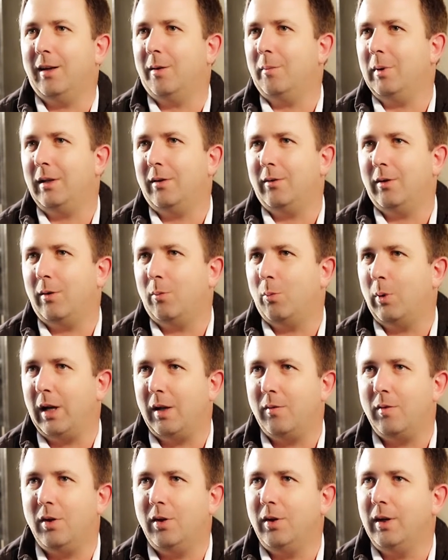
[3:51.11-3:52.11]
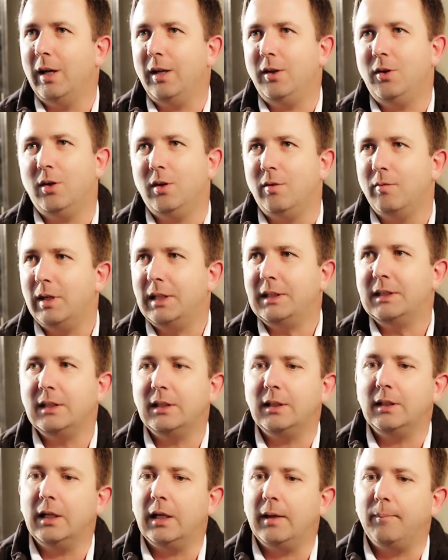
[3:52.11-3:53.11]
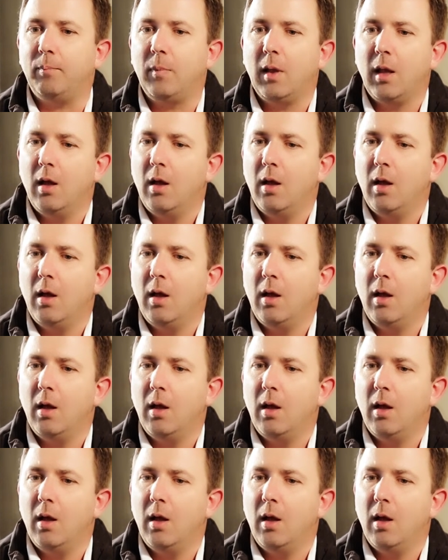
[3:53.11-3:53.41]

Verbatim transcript: I mean, whatever you get, you invest it again.